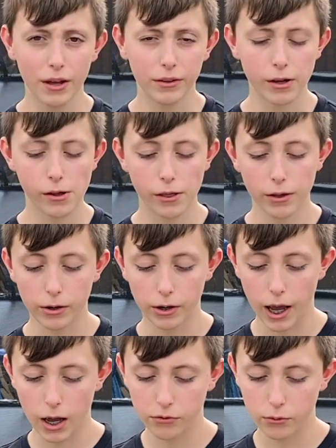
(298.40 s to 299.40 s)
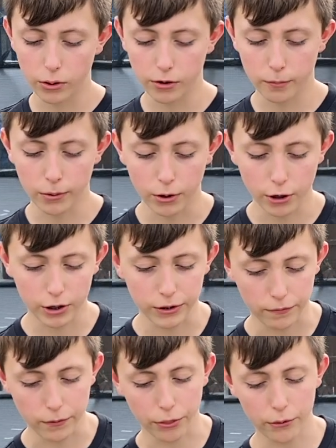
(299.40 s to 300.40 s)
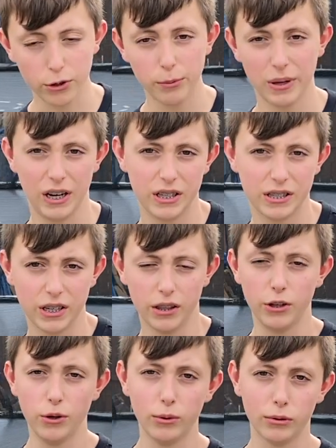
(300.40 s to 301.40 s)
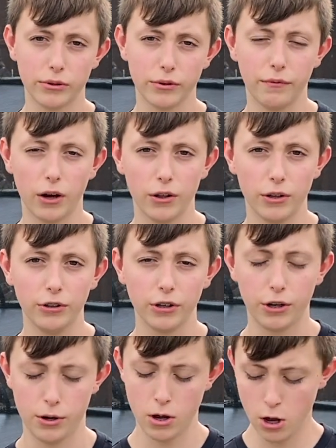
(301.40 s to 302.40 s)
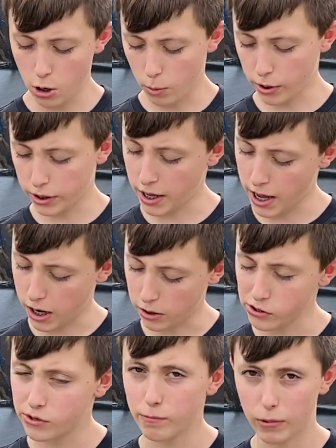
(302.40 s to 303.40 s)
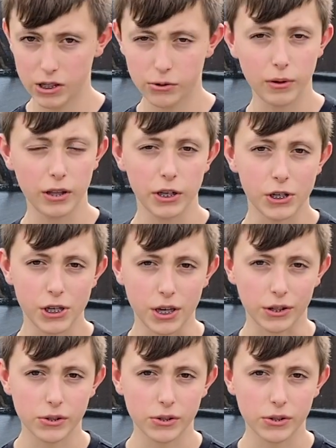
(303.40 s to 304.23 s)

Now that our casserole has been cooking cooking for 30 minutes and the noodles are finally done, we're going to add our mozzarella cheese.